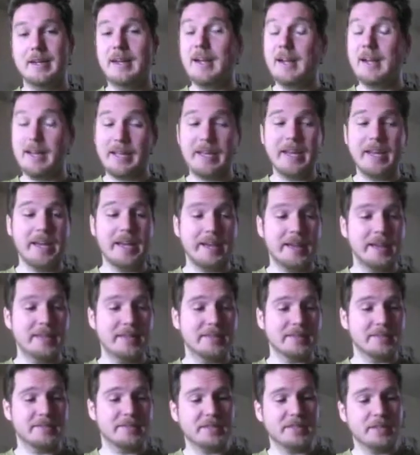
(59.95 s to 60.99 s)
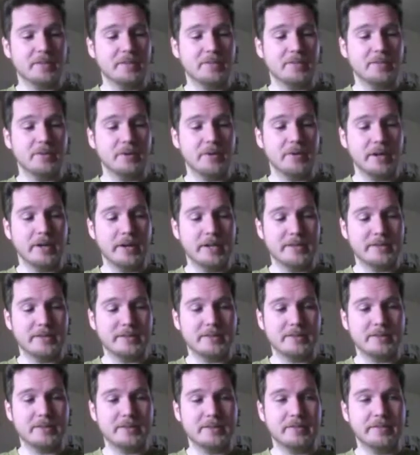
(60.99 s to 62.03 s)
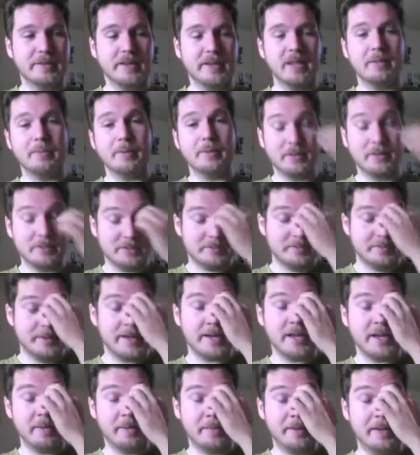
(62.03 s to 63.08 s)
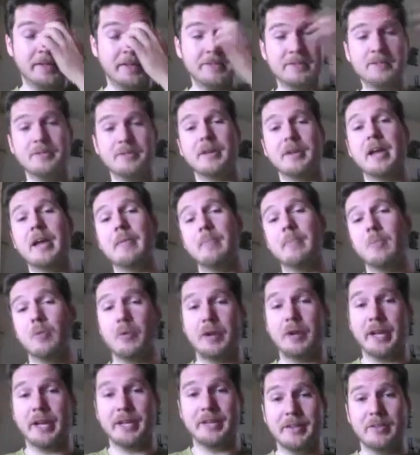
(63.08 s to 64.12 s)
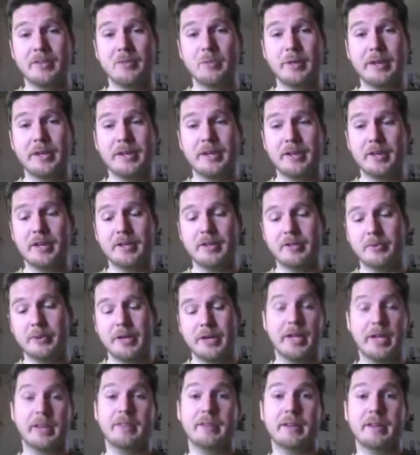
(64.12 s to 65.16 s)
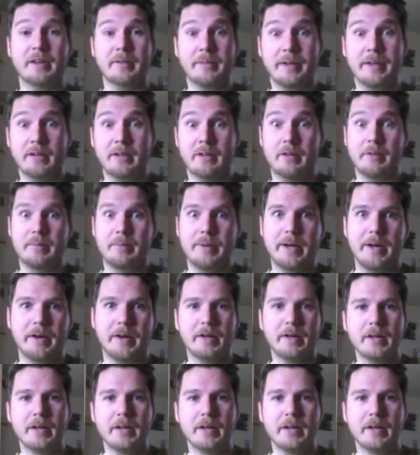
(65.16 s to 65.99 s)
again, as I've said before, it's developers making a PS2 game, porting it Wii, and not doing anything to make it look better.